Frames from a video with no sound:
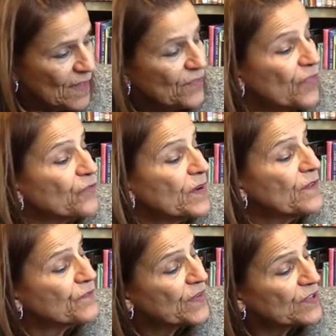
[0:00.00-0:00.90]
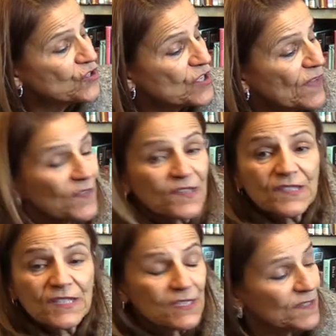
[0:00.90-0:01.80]
The three fished the,
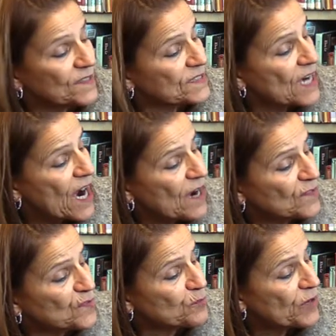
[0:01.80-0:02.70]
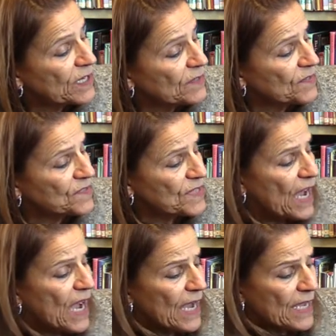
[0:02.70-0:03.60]
till the stars sprinkled the
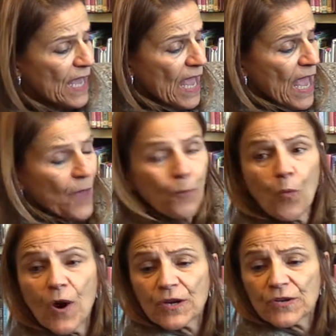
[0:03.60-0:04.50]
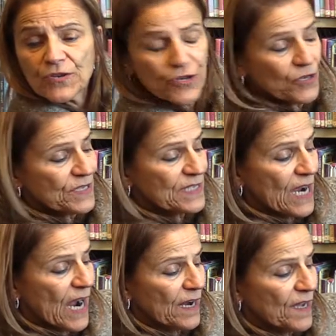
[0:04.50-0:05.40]
sky and water turned
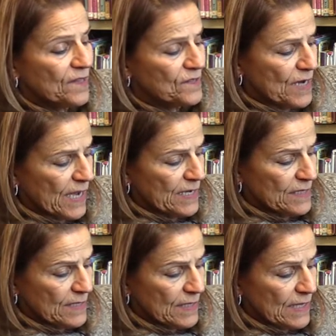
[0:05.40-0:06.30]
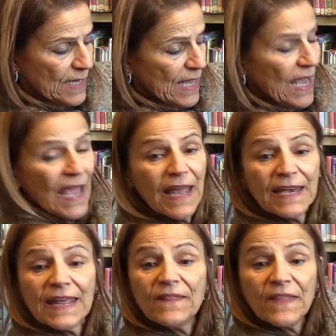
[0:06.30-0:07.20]
dark as night.
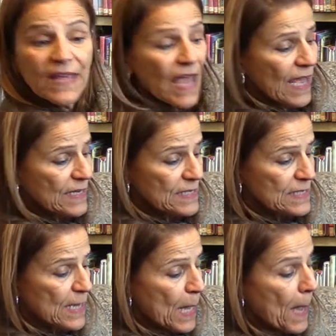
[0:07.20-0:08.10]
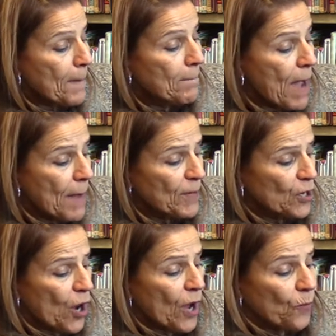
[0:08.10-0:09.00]
And in the end, Mama
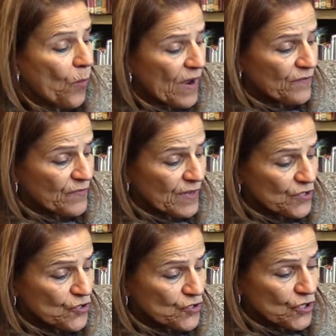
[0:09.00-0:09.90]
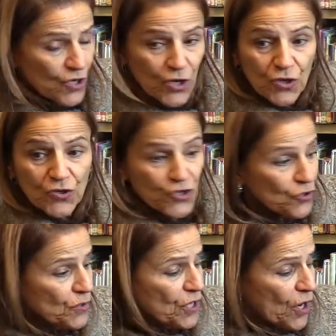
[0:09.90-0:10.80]
caught one fish,
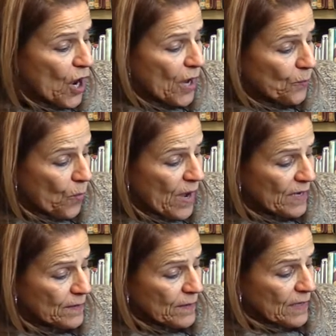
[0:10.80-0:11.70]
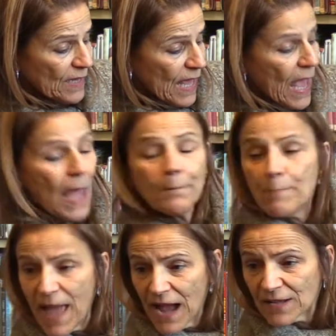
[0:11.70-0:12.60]
Julia caught one, and
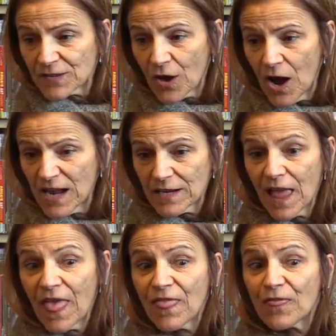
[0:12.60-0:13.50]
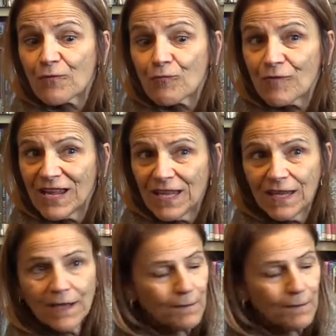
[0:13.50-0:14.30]
Max caught three.